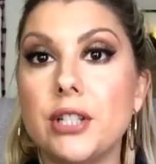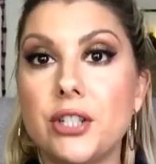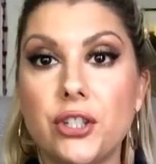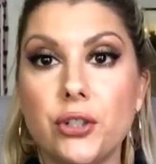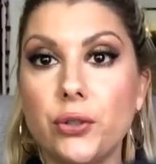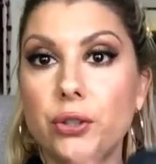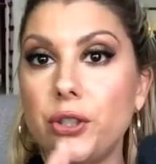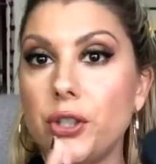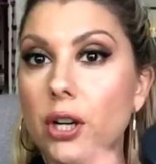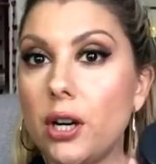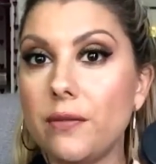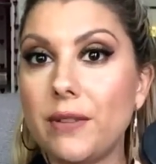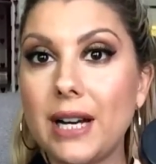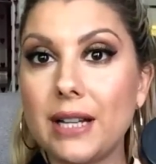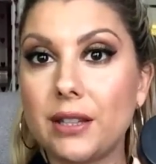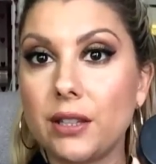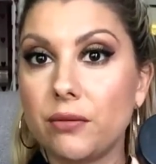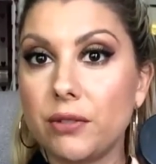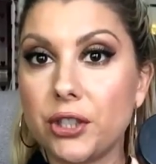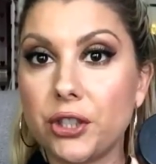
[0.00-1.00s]
original. You know I've
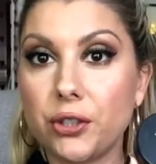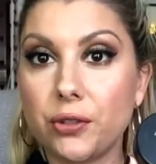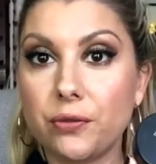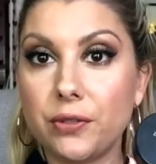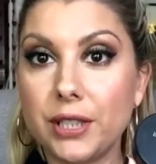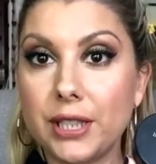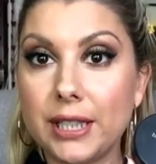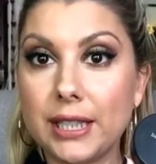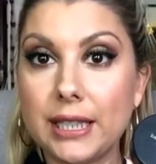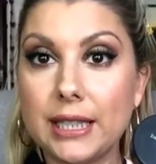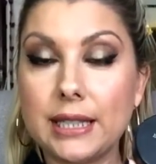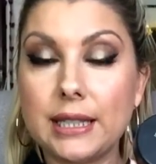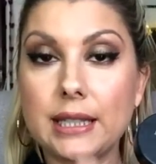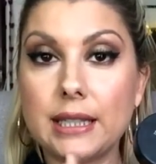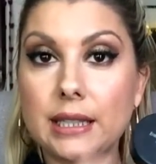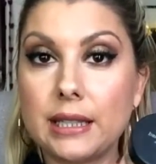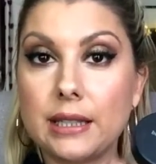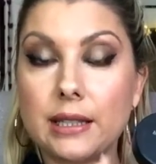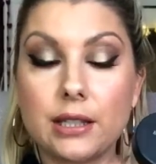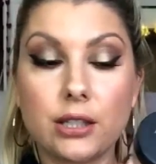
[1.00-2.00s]
had the original for years.
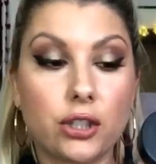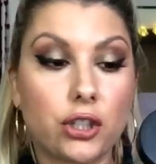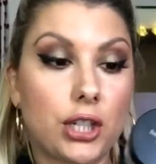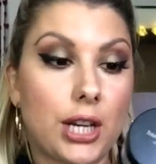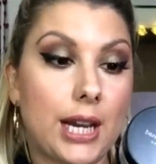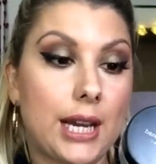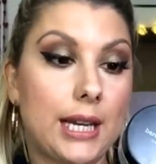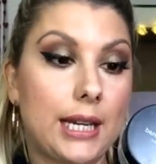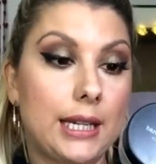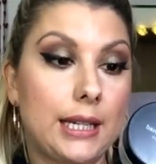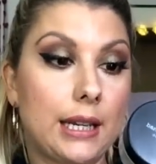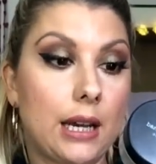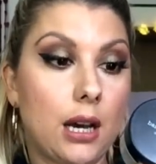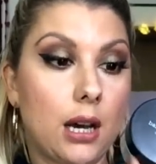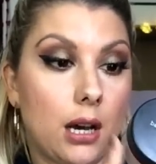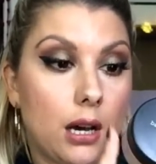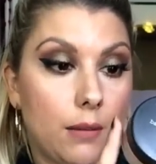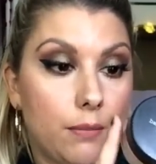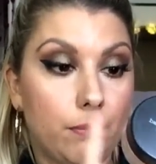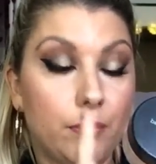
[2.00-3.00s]
This is the shade
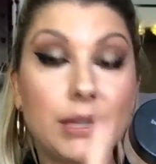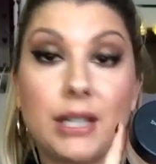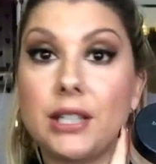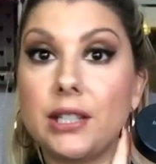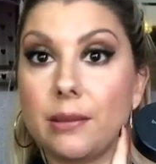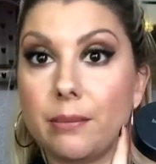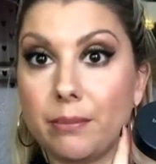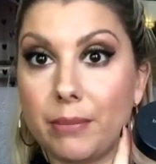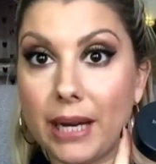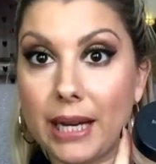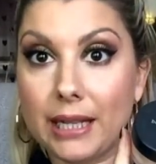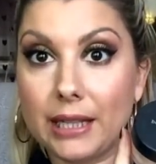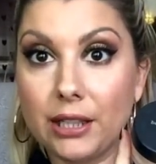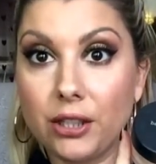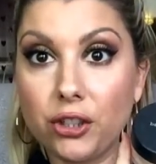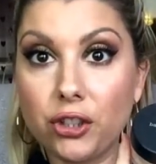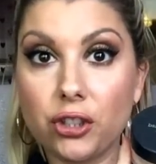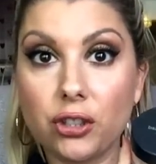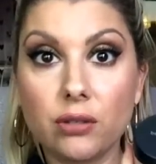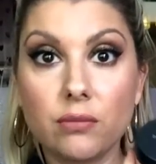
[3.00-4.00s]
Medium
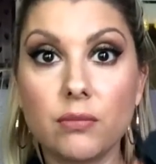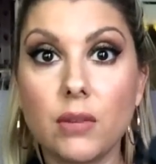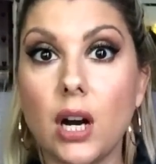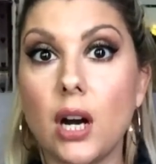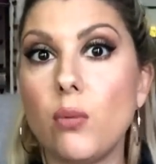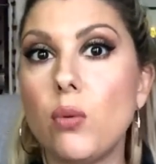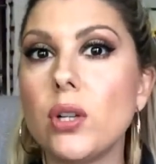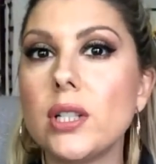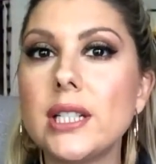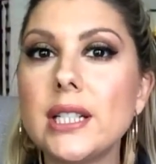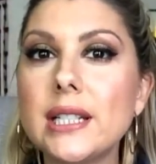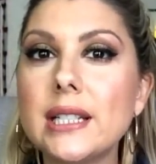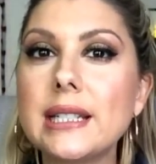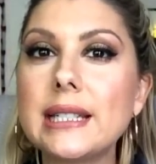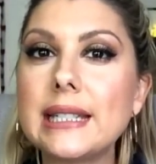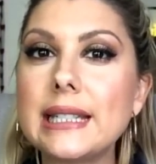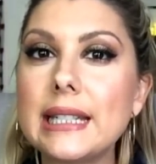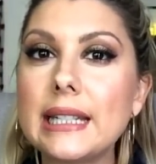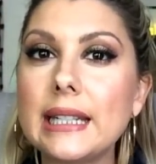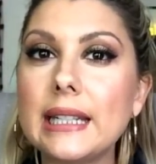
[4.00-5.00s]
Beige. I wanted to
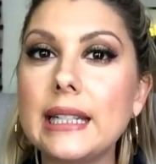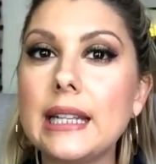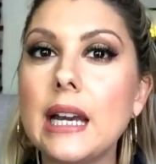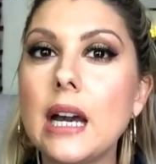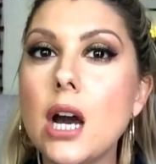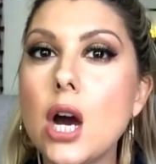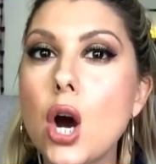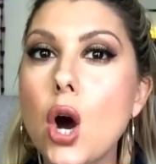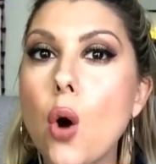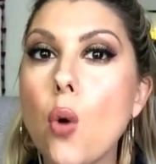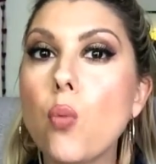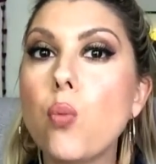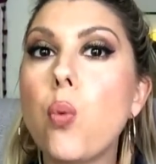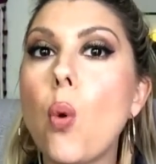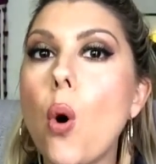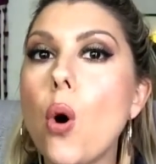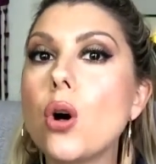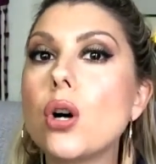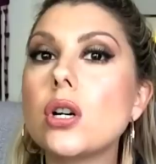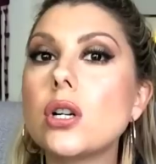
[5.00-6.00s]
see
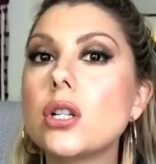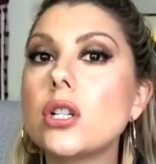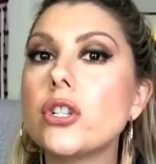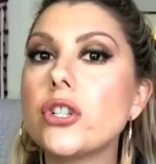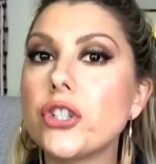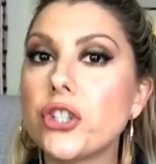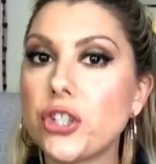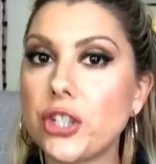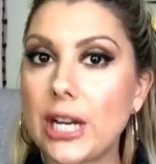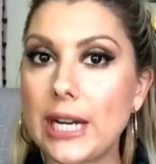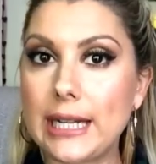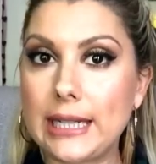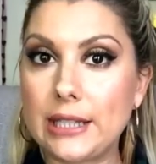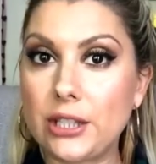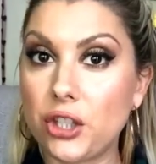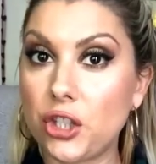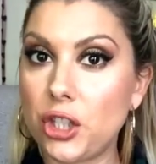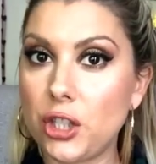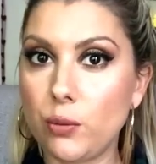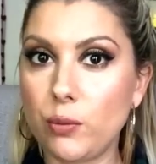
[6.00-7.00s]
what
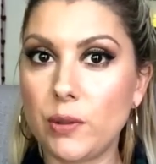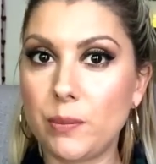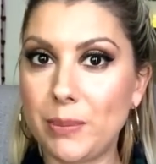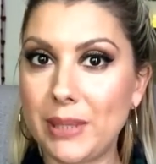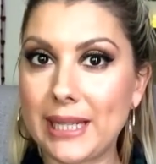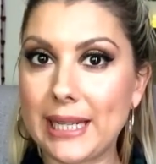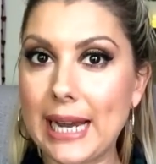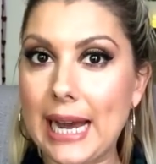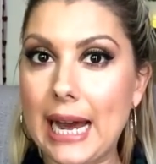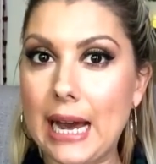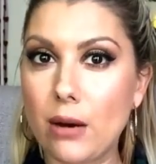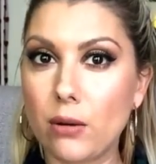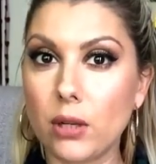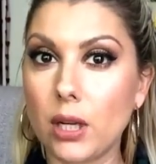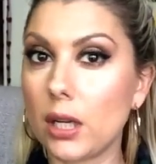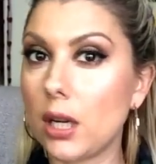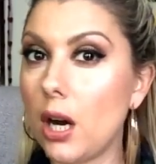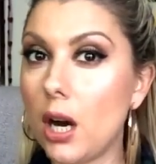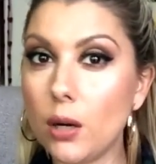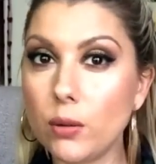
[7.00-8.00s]
shades she would pick out.
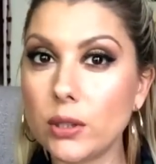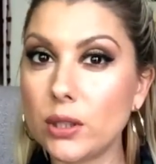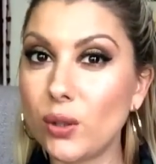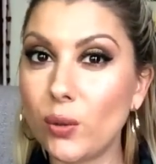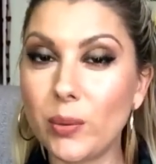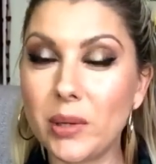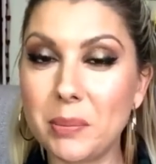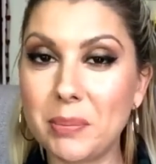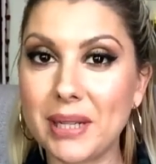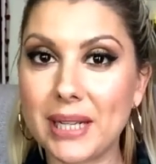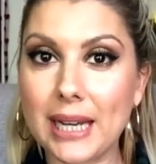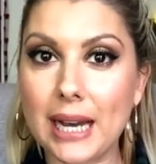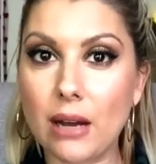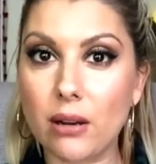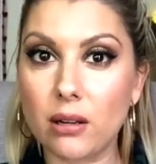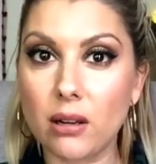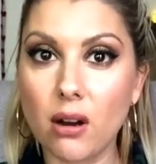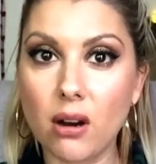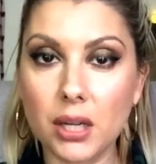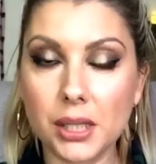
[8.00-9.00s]
Like, I would normally pick
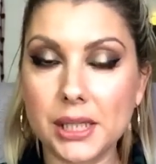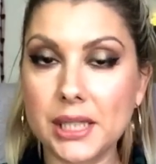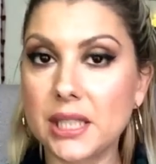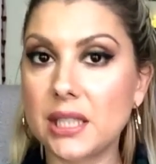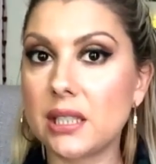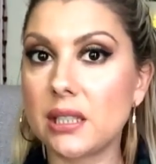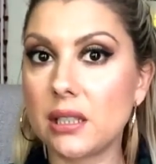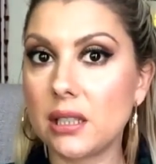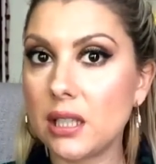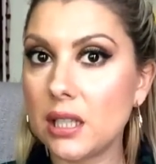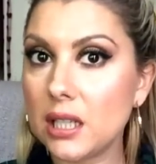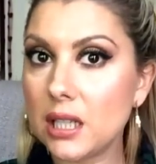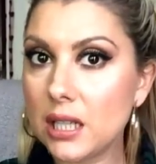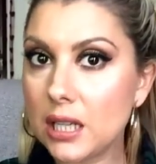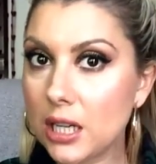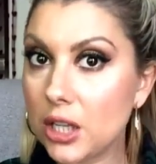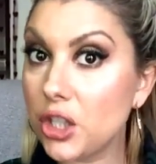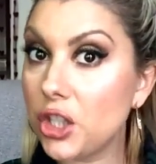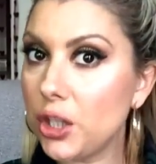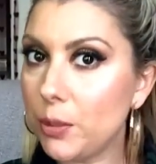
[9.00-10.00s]
out light.
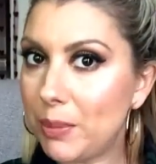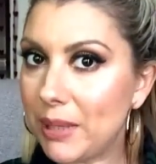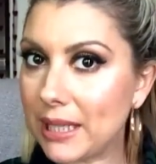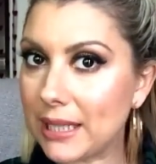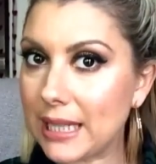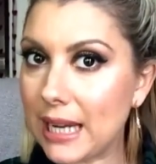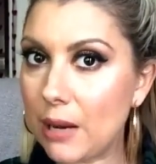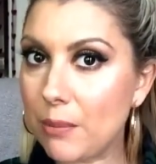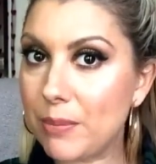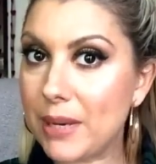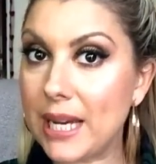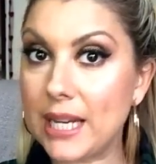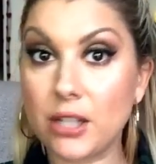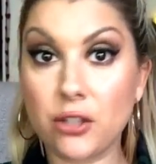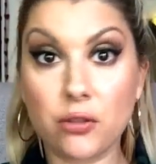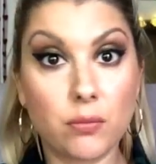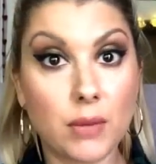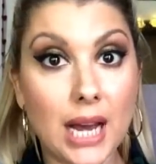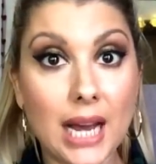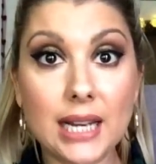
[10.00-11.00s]
She picked out
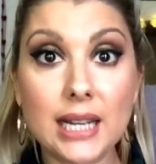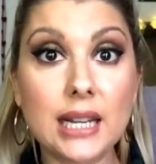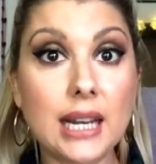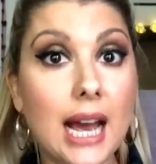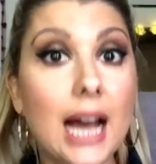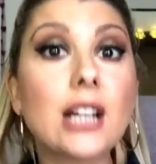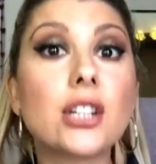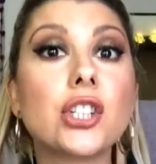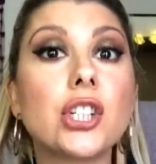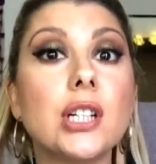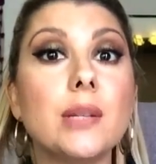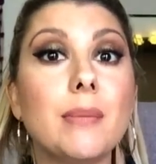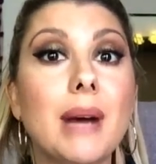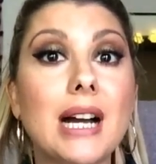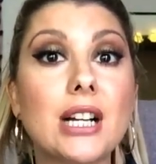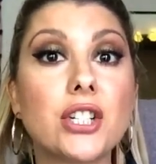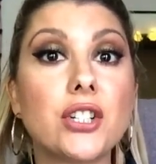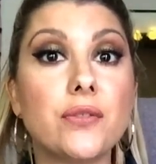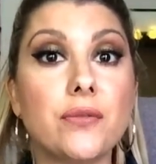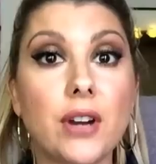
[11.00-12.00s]
beige. And it actually
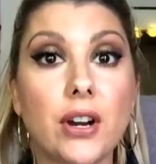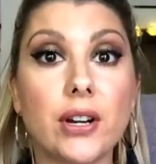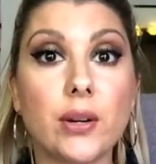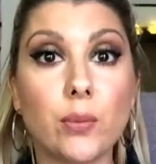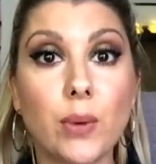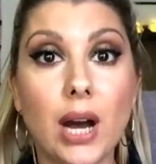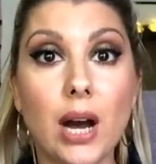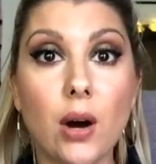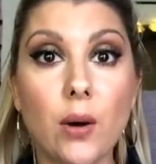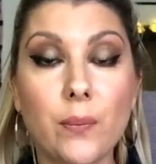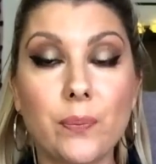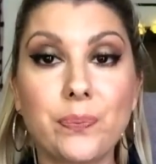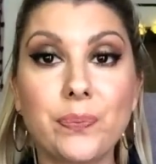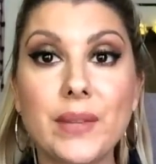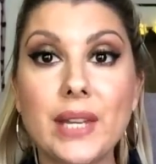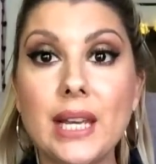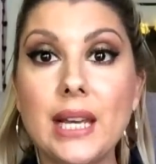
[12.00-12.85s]
matched very well.